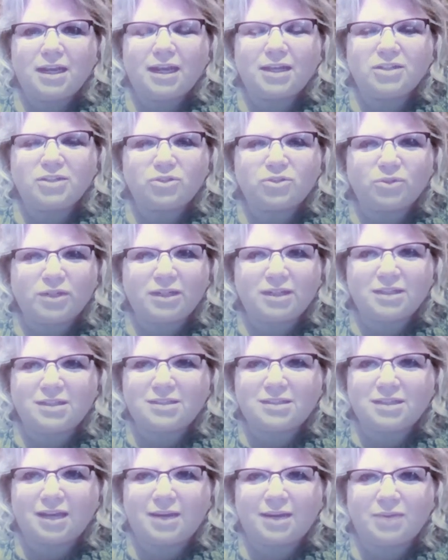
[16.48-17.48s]
enjoying the
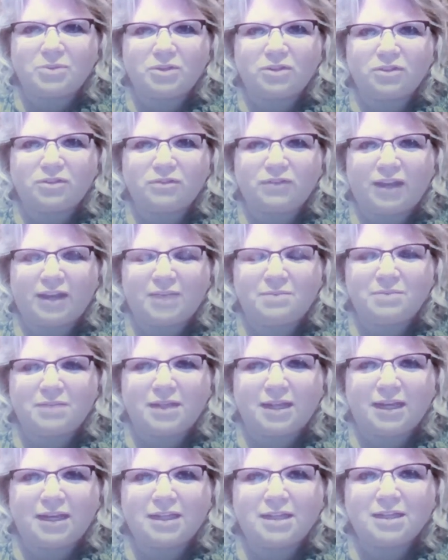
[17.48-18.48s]
time with your
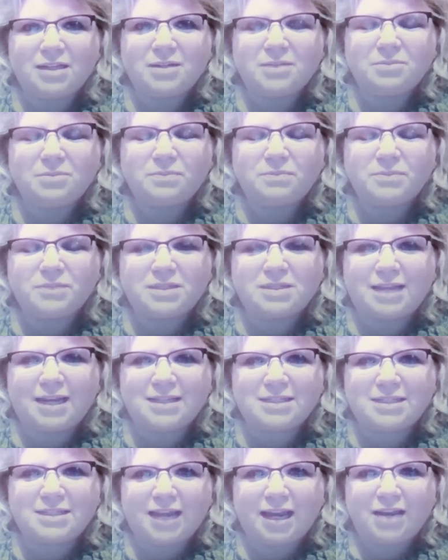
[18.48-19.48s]
family. Stay
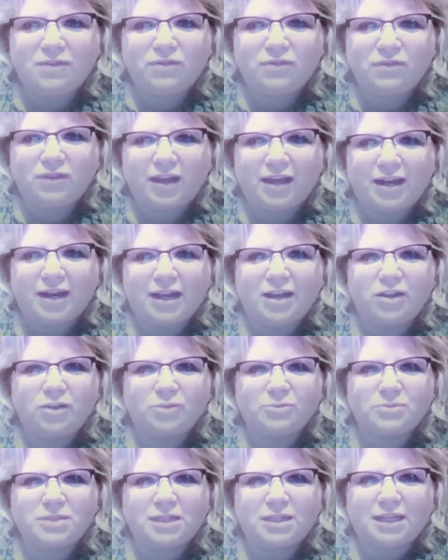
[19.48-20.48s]
safe, and I
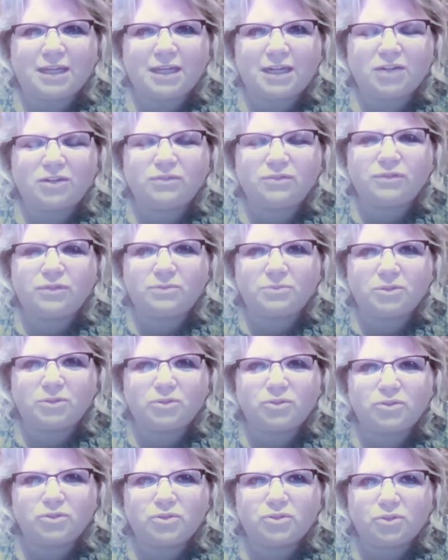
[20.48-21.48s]
hope to hear from you
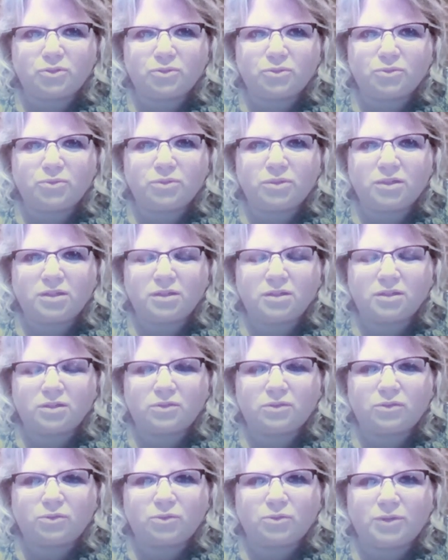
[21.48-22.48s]
soon
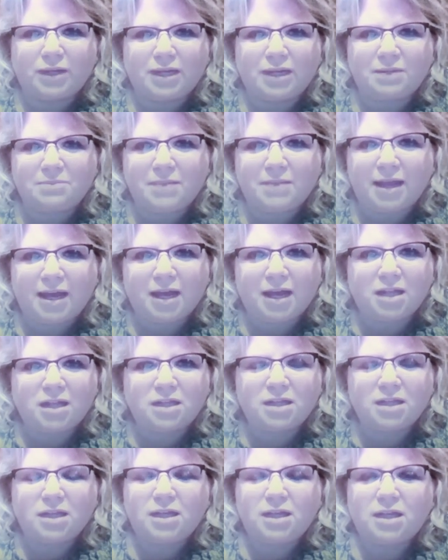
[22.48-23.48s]
through email.
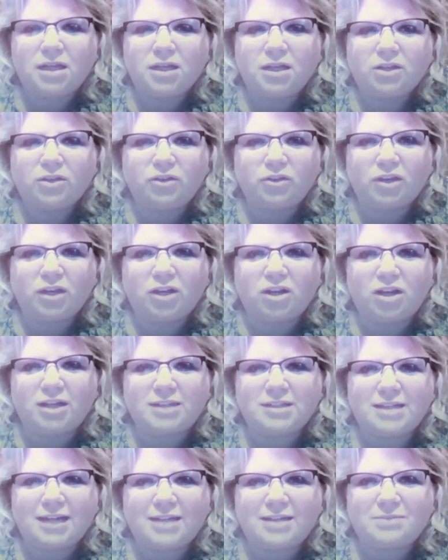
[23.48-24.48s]
You can
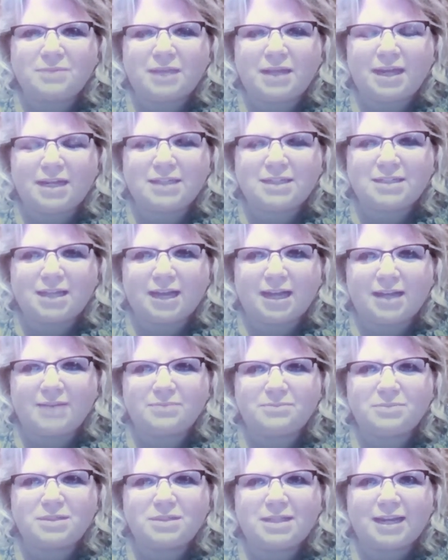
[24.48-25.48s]
contact me
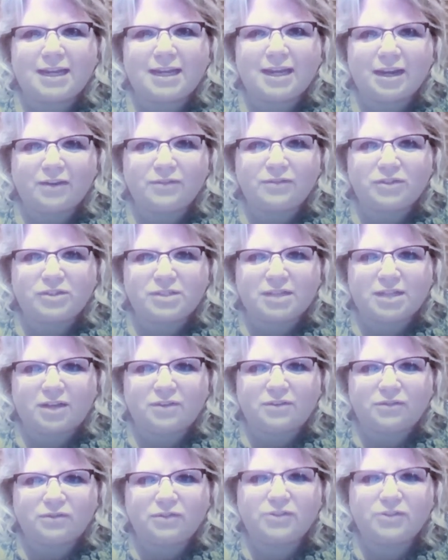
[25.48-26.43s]
anytime. Take care of yourself.